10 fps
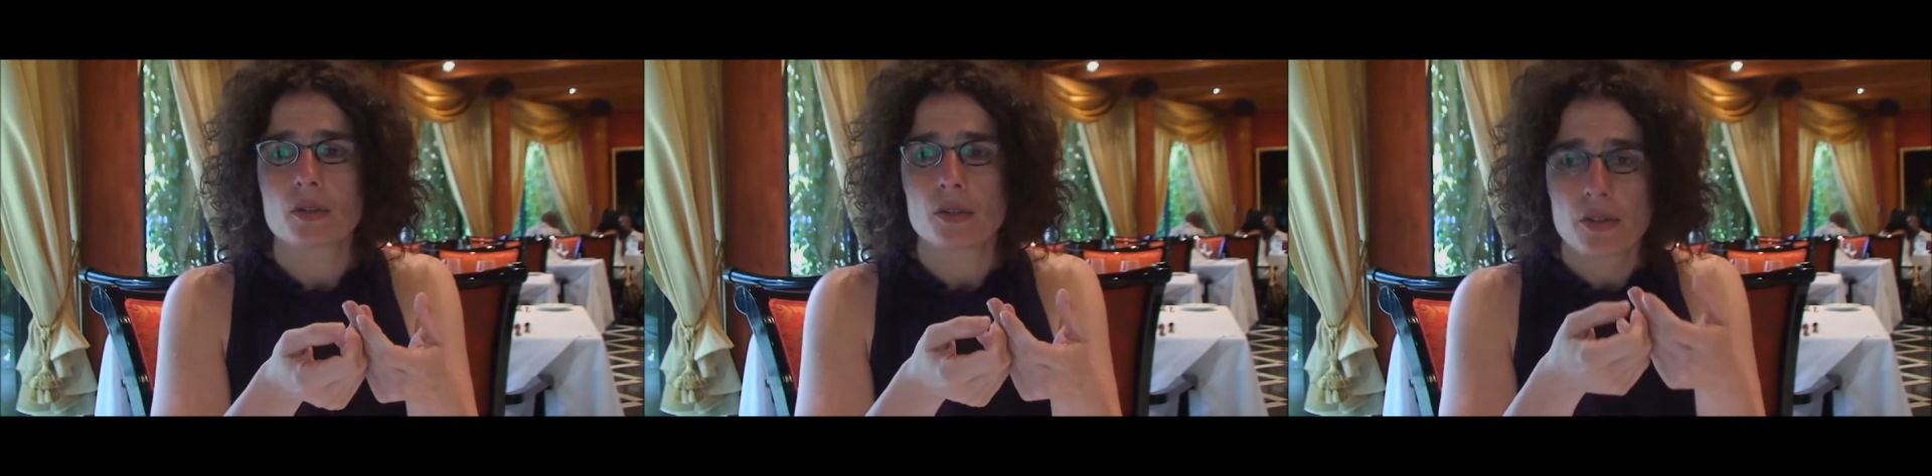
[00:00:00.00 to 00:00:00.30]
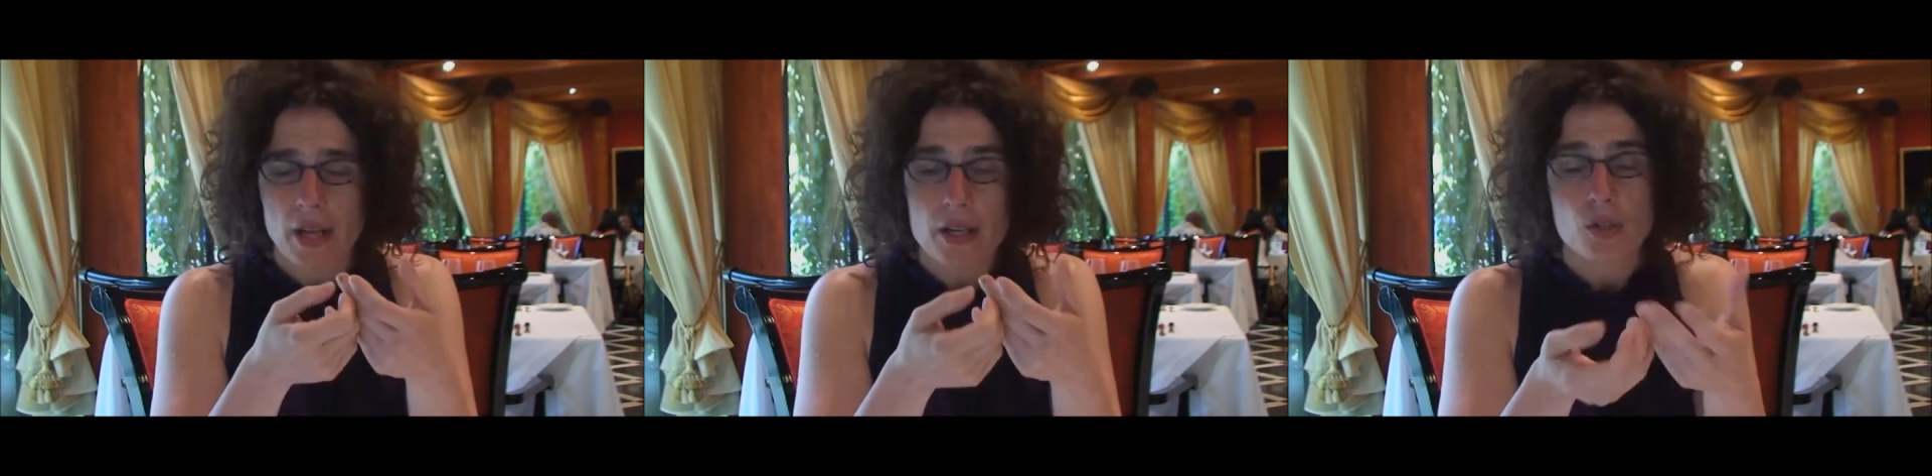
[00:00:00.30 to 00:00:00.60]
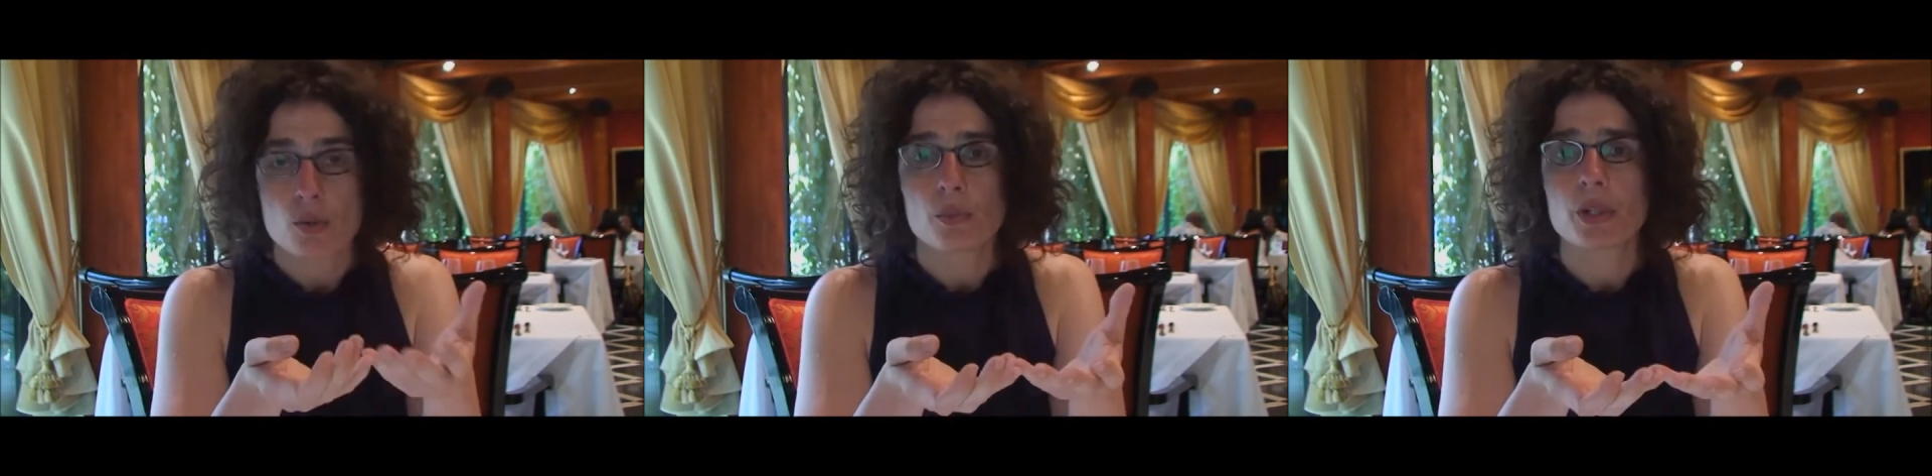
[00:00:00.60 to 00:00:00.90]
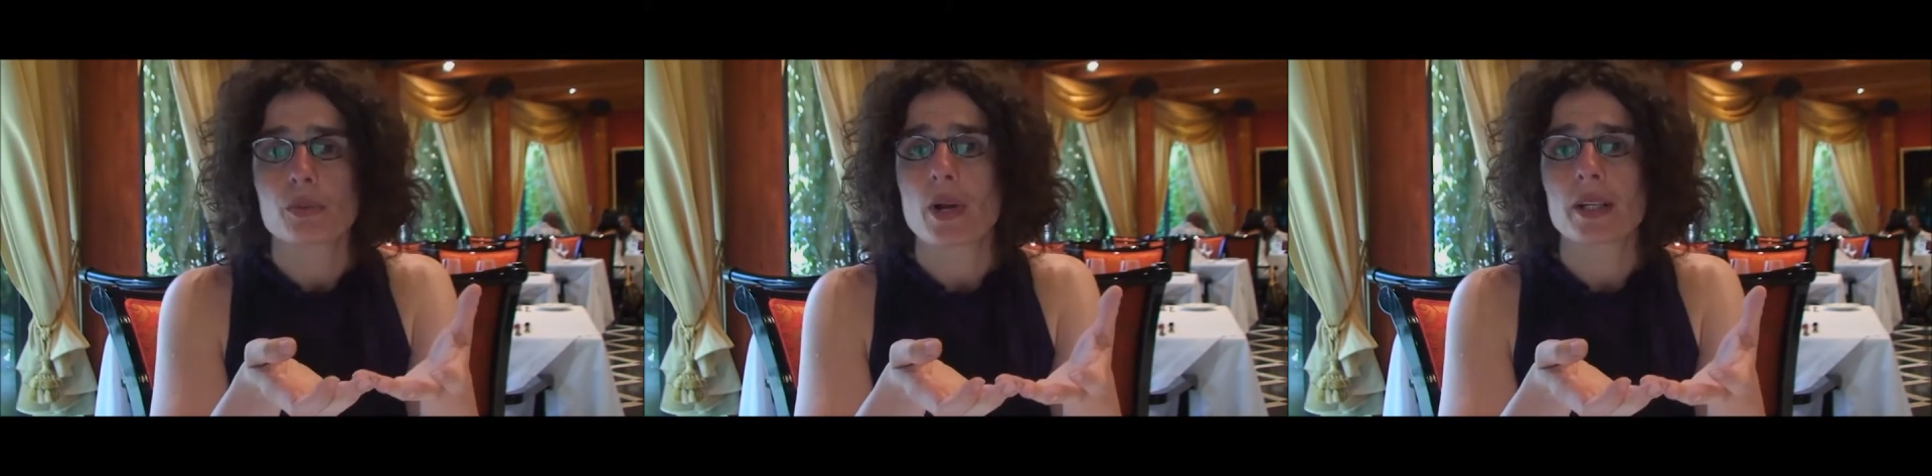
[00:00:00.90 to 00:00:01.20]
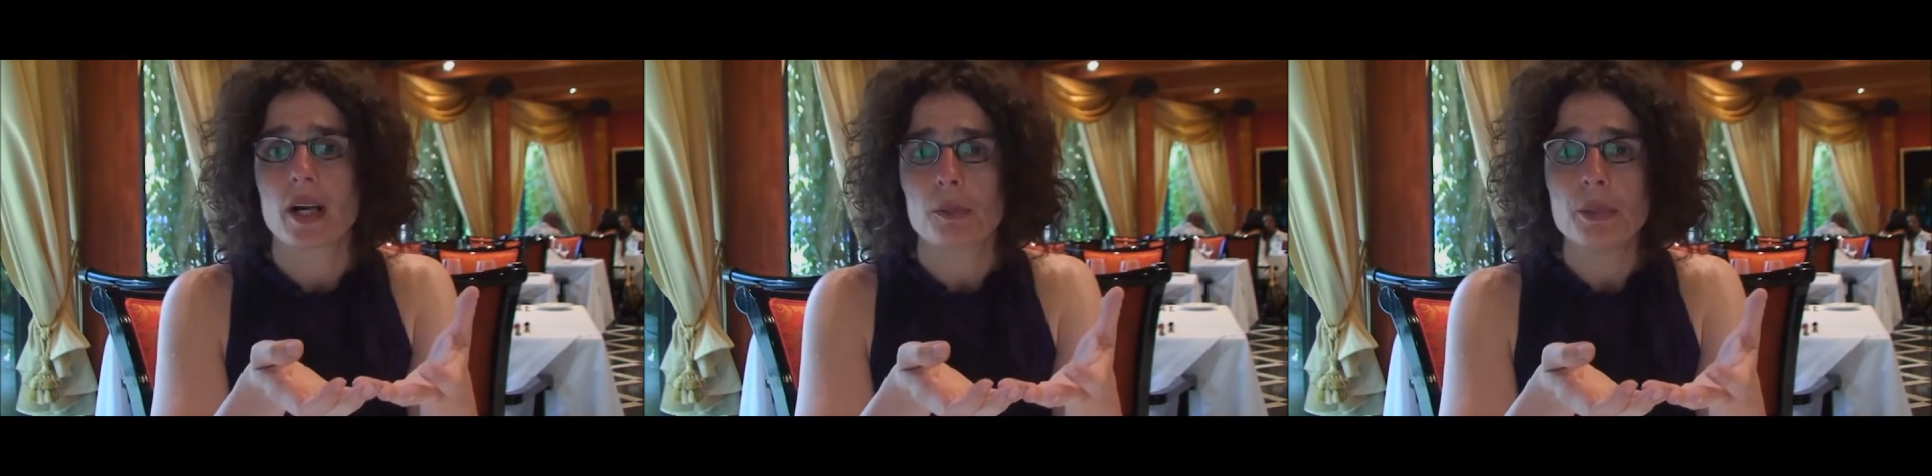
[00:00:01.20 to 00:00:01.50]
thanks to Birthright
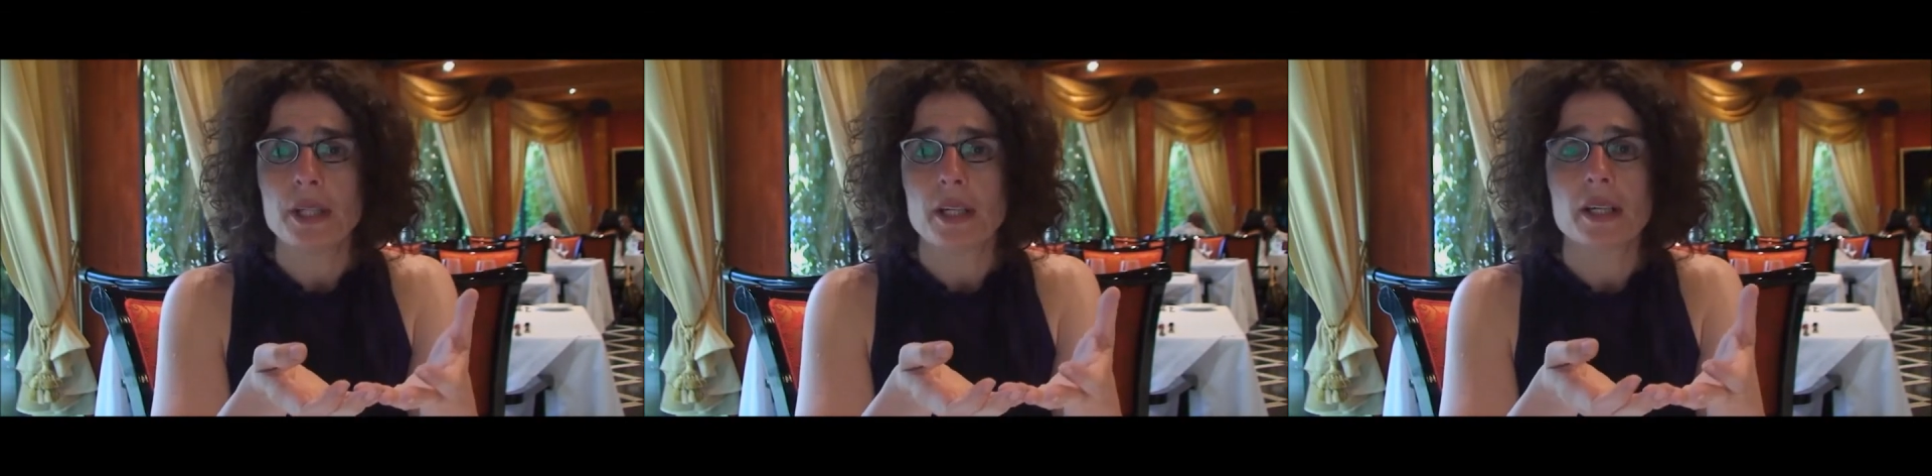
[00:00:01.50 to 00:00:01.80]
Armenia